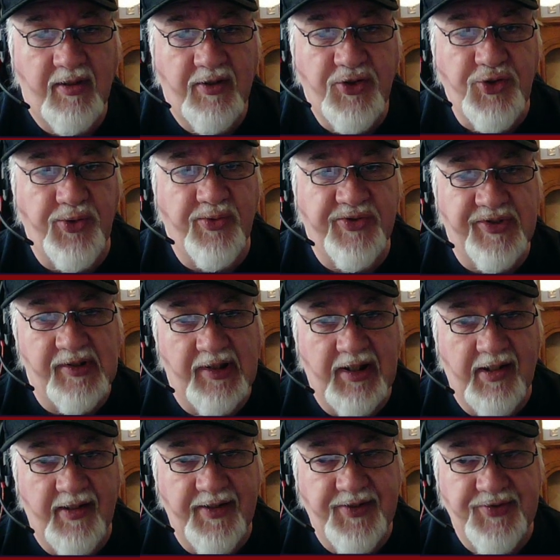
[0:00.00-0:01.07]

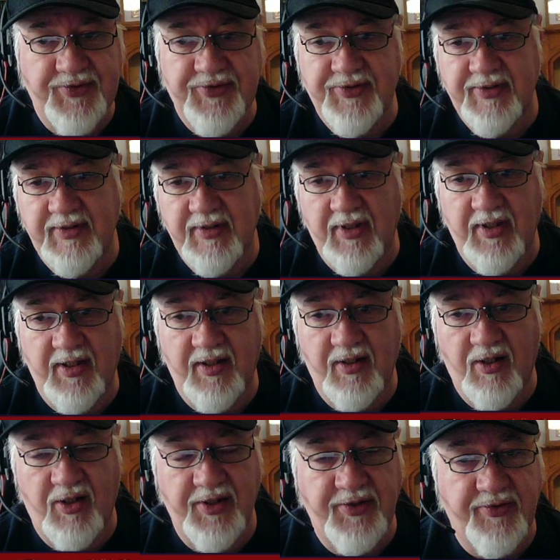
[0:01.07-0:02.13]
utilized
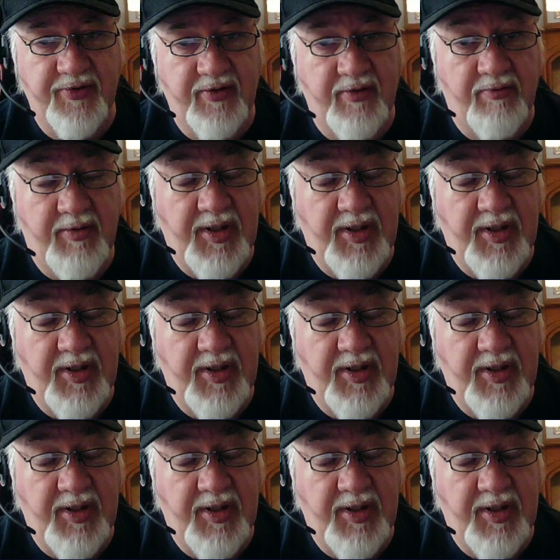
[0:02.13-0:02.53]
either